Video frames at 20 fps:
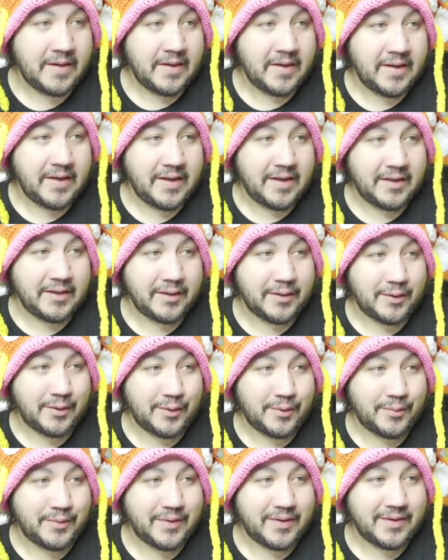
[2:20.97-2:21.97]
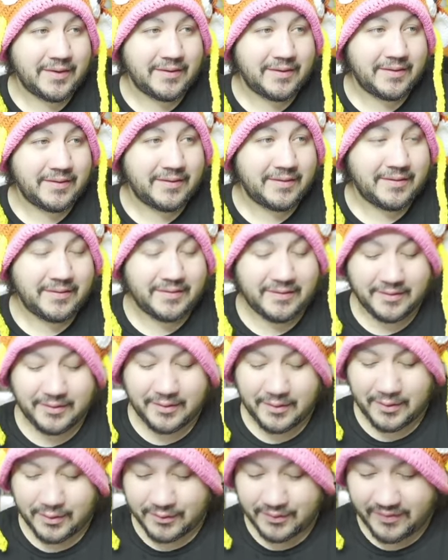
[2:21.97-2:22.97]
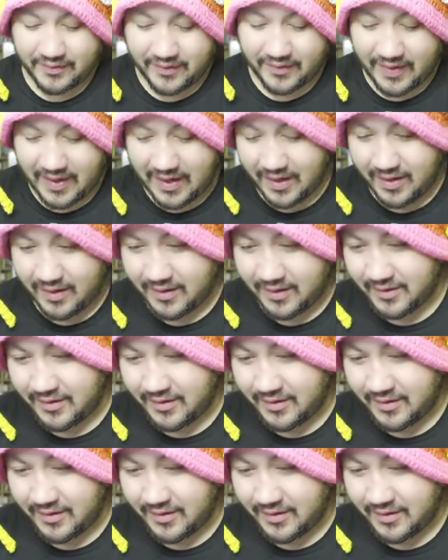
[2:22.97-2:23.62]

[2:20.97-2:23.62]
And the gold one, gold's fire.